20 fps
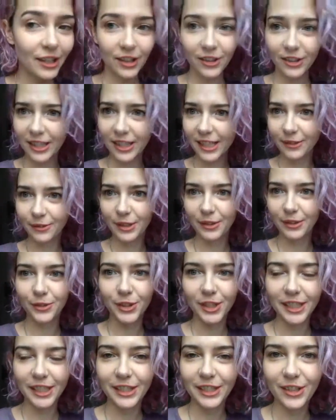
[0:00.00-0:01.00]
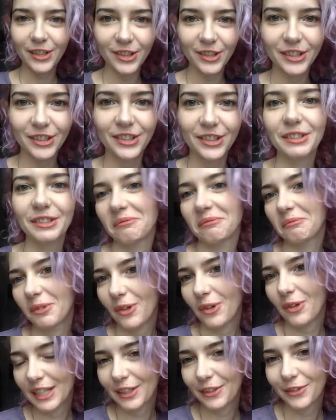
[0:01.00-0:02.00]
All right, we've already got
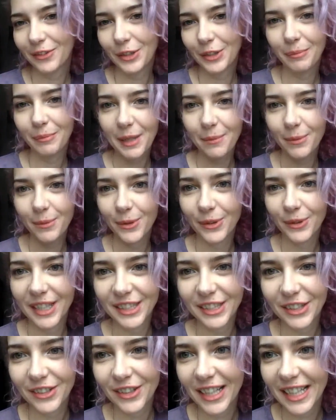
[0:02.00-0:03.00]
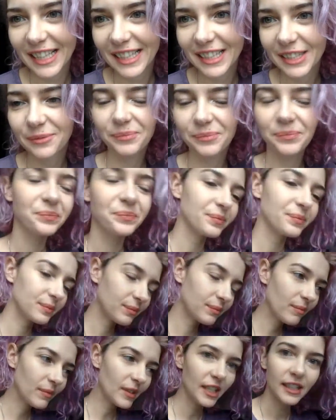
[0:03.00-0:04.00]
quite a few people. That's great.
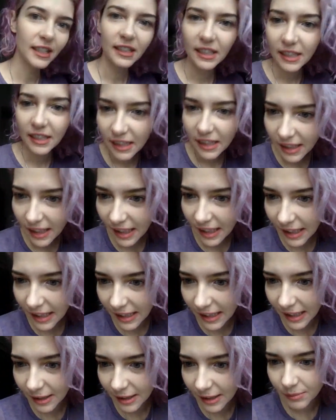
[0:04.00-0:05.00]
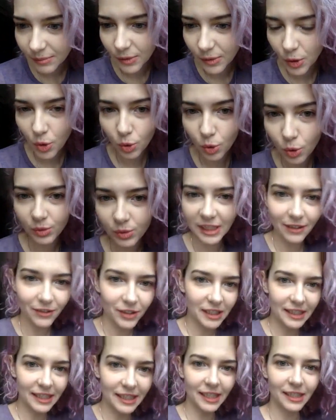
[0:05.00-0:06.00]

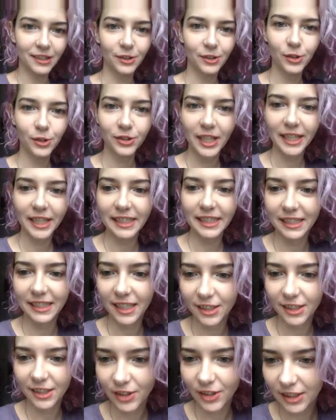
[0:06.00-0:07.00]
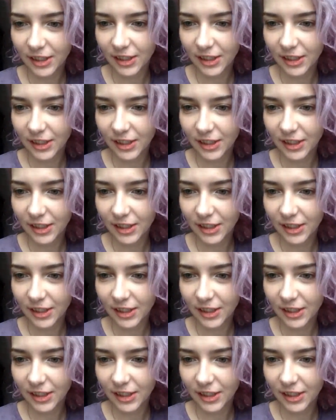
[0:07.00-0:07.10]
17 already. That's great.